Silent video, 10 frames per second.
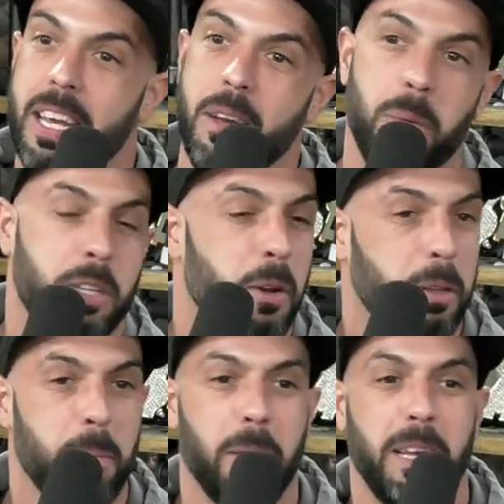we
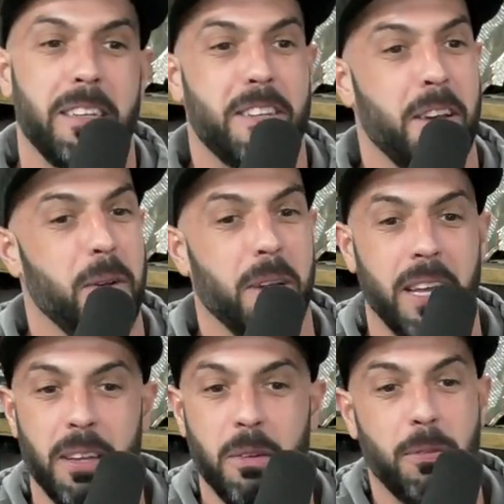talked about that shit
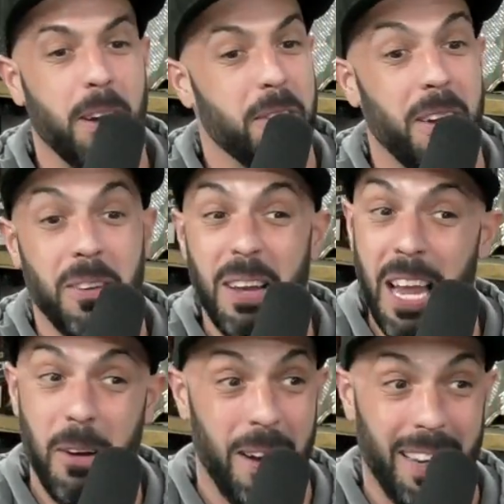earlier. You fuck around, you
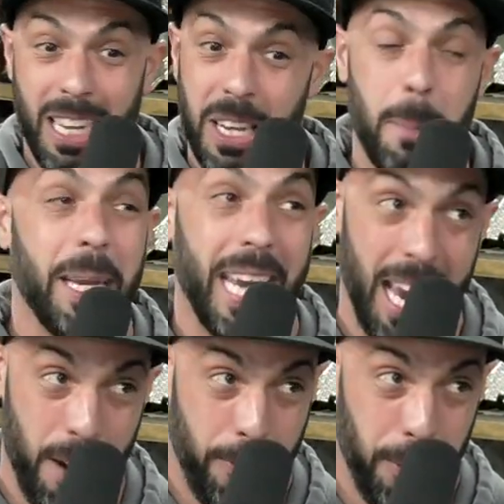lay around. Like, you got to be careful.